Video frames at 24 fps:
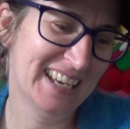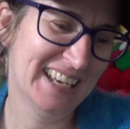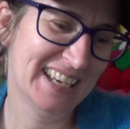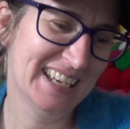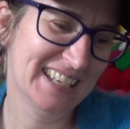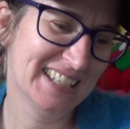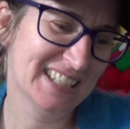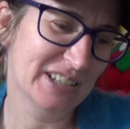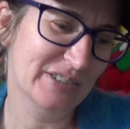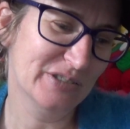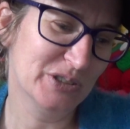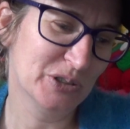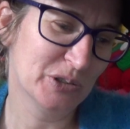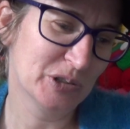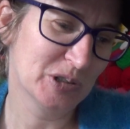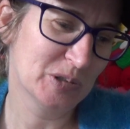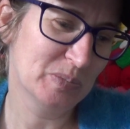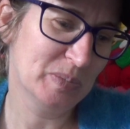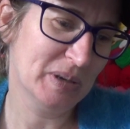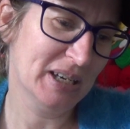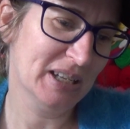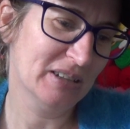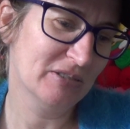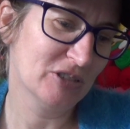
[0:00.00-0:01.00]
So I've talked
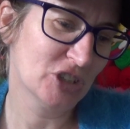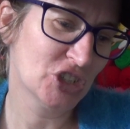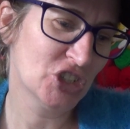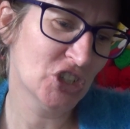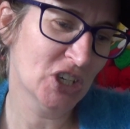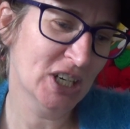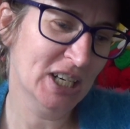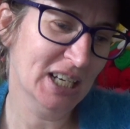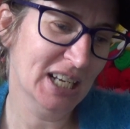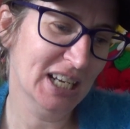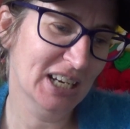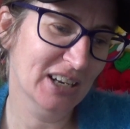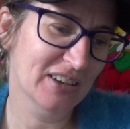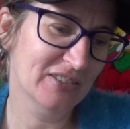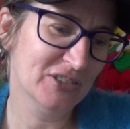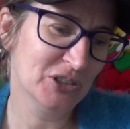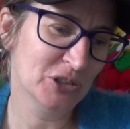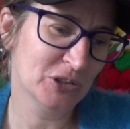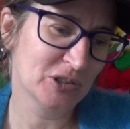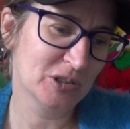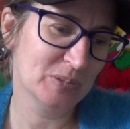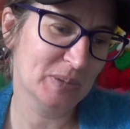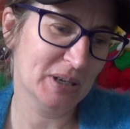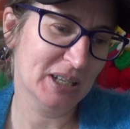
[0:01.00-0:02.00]
about the Retreat, and I've
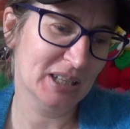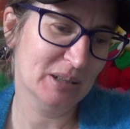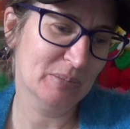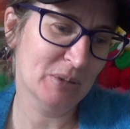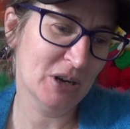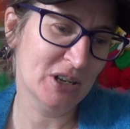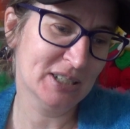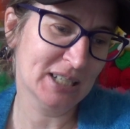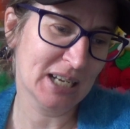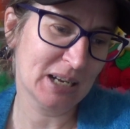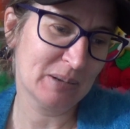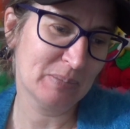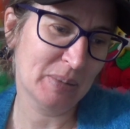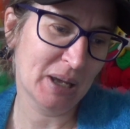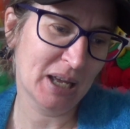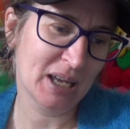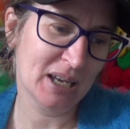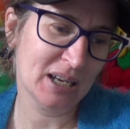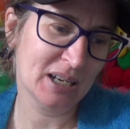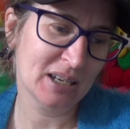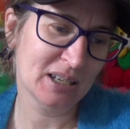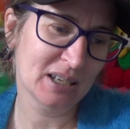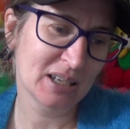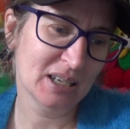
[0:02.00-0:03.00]
talked about the mosaic
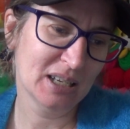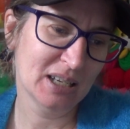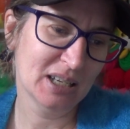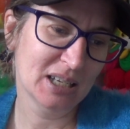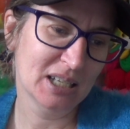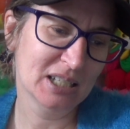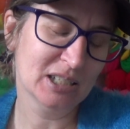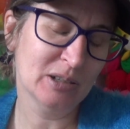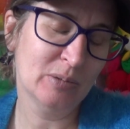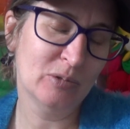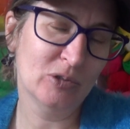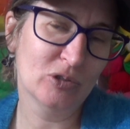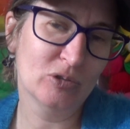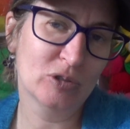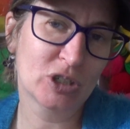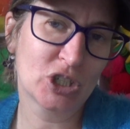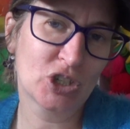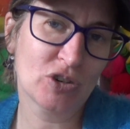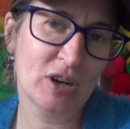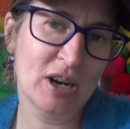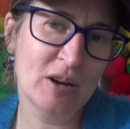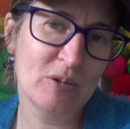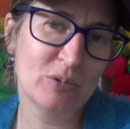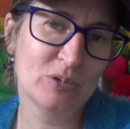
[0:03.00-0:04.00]
bag. So
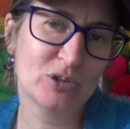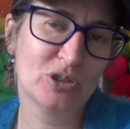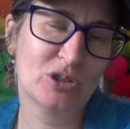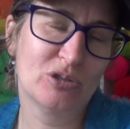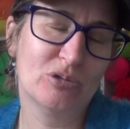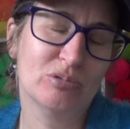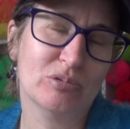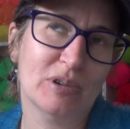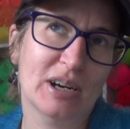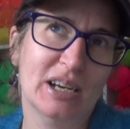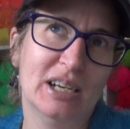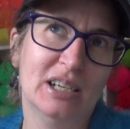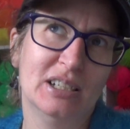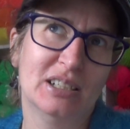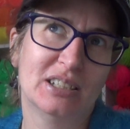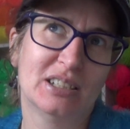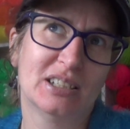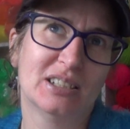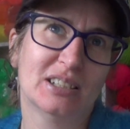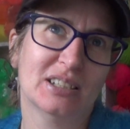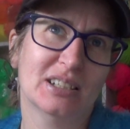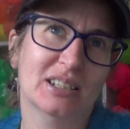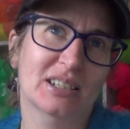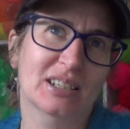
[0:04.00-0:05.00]
Retreat was
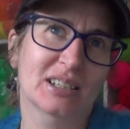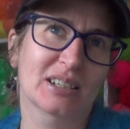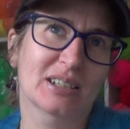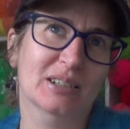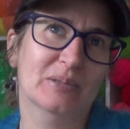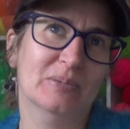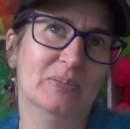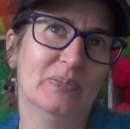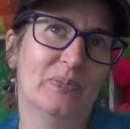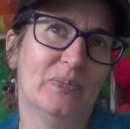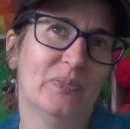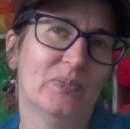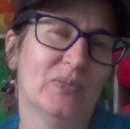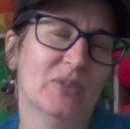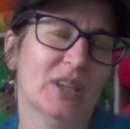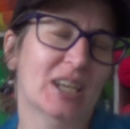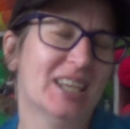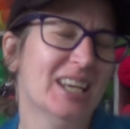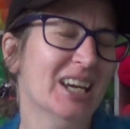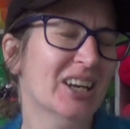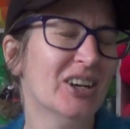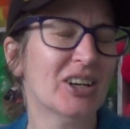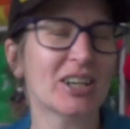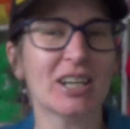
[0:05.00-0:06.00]
great. Again,
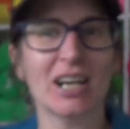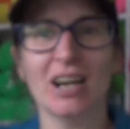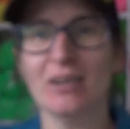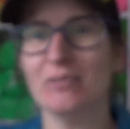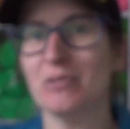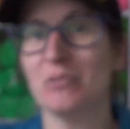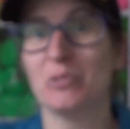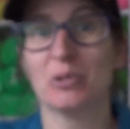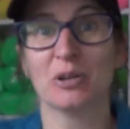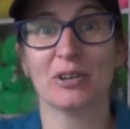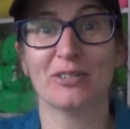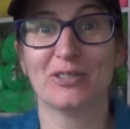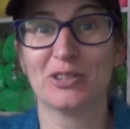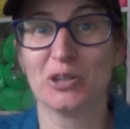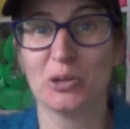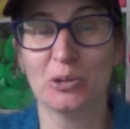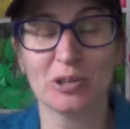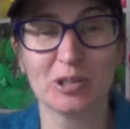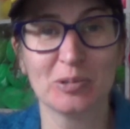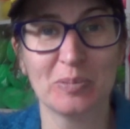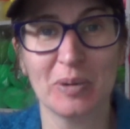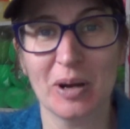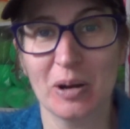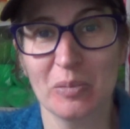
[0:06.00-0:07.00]
I can't remember what I've
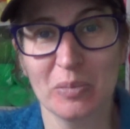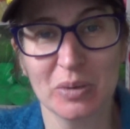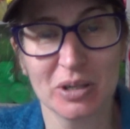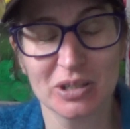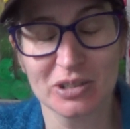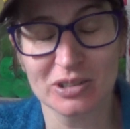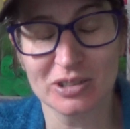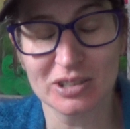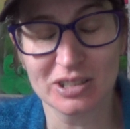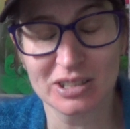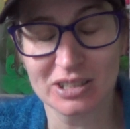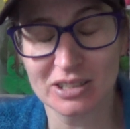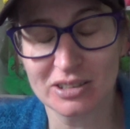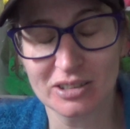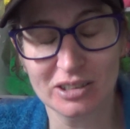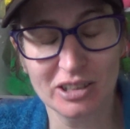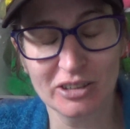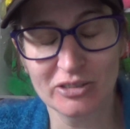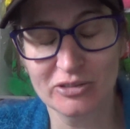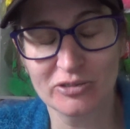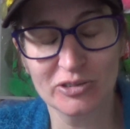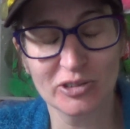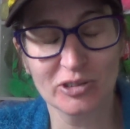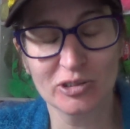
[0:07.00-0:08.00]
talked about because
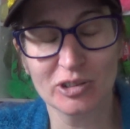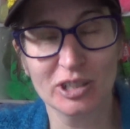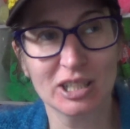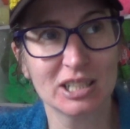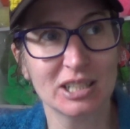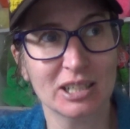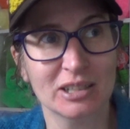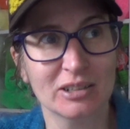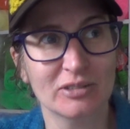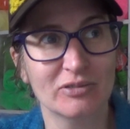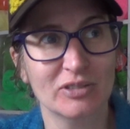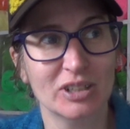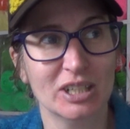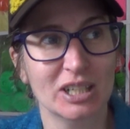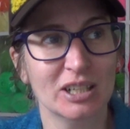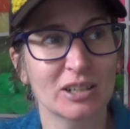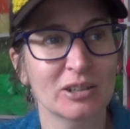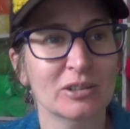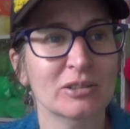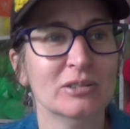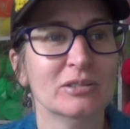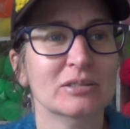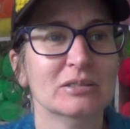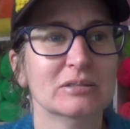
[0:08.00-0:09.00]
I've already done a
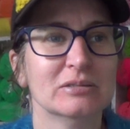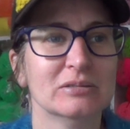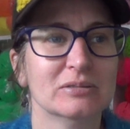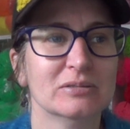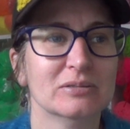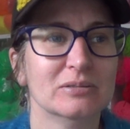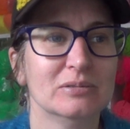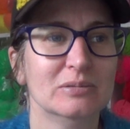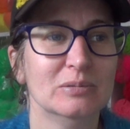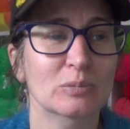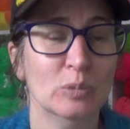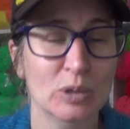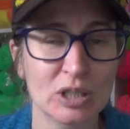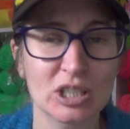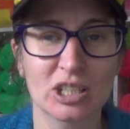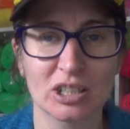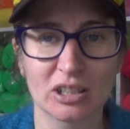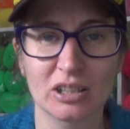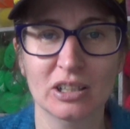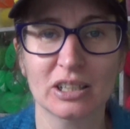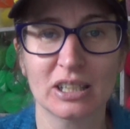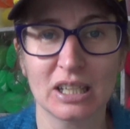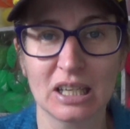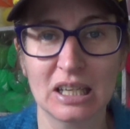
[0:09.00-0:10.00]
video, which
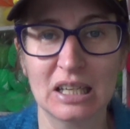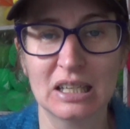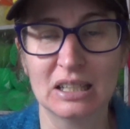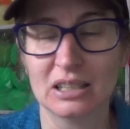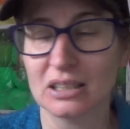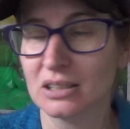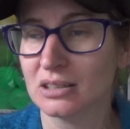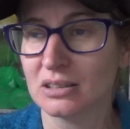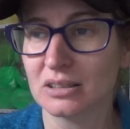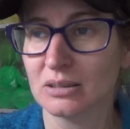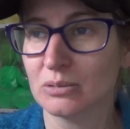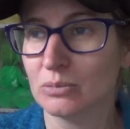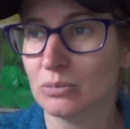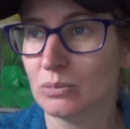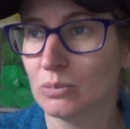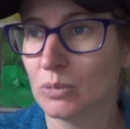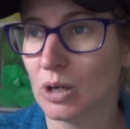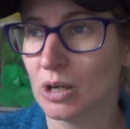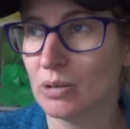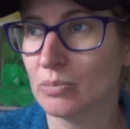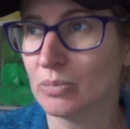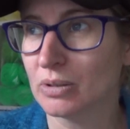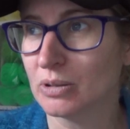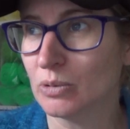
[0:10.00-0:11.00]
again
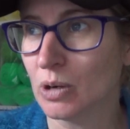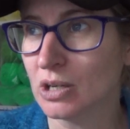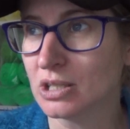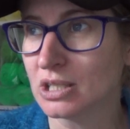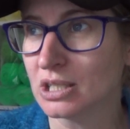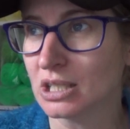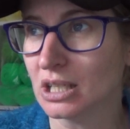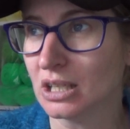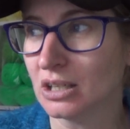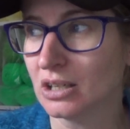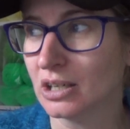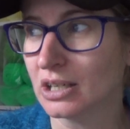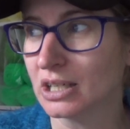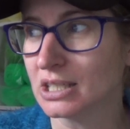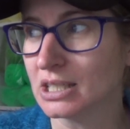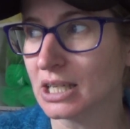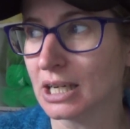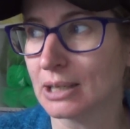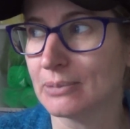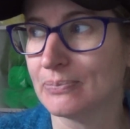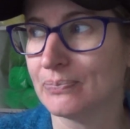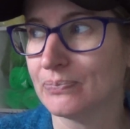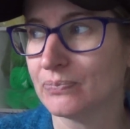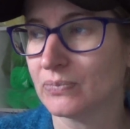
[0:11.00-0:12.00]
won't see the light of
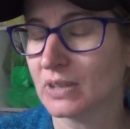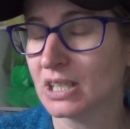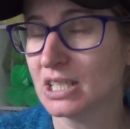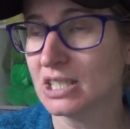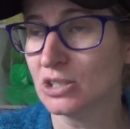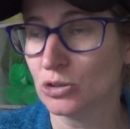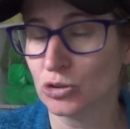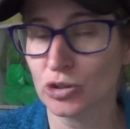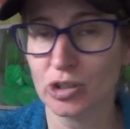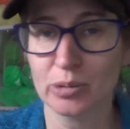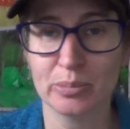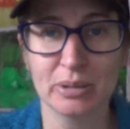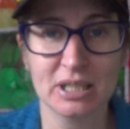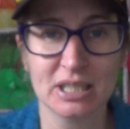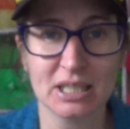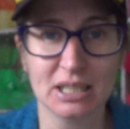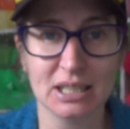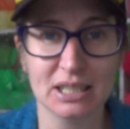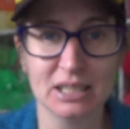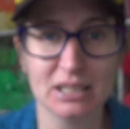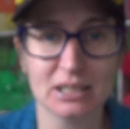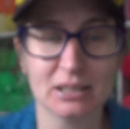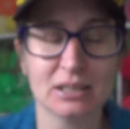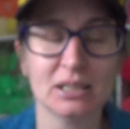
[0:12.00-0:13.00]
day. It's already been
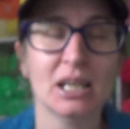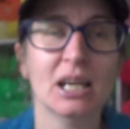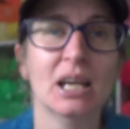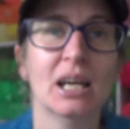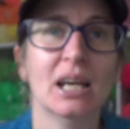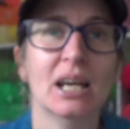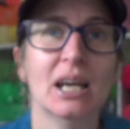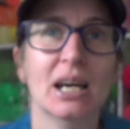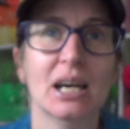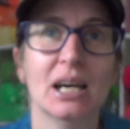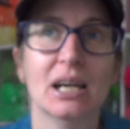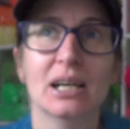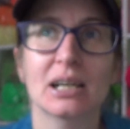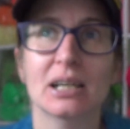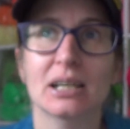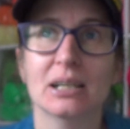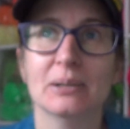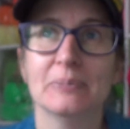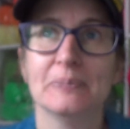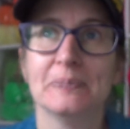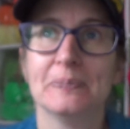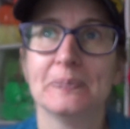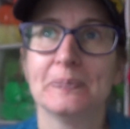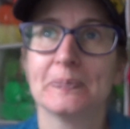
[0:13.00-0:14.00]
deleted.
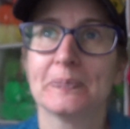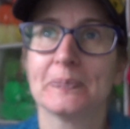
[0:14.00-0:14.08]
I